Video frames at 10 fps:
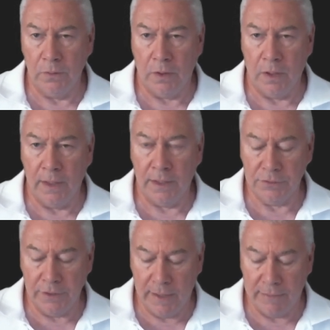I
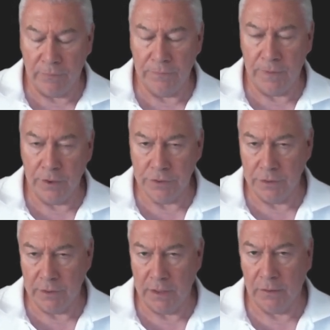actually have a function
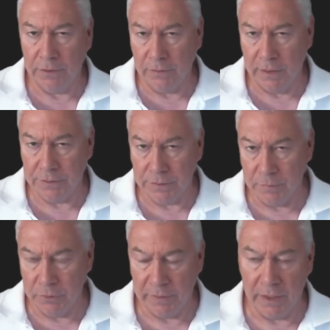that calculates the
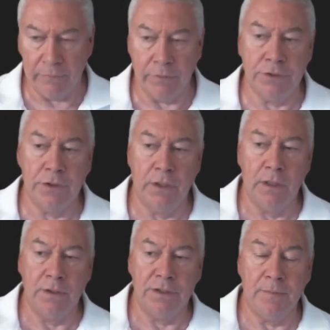moving average.
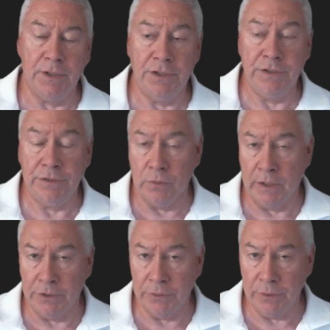There's a much easier way
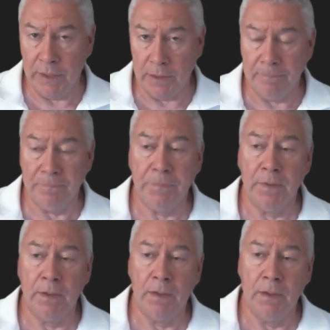to do that.
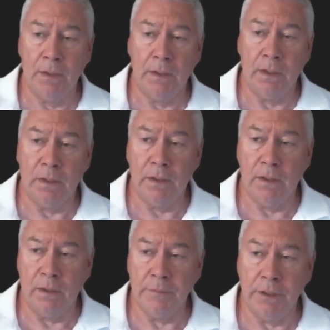
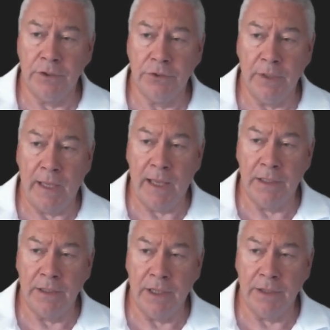I'm going to add
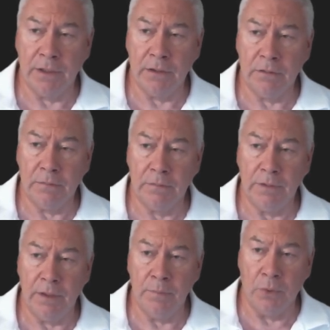another
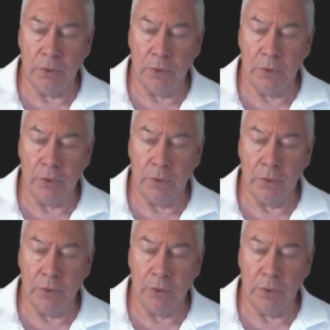import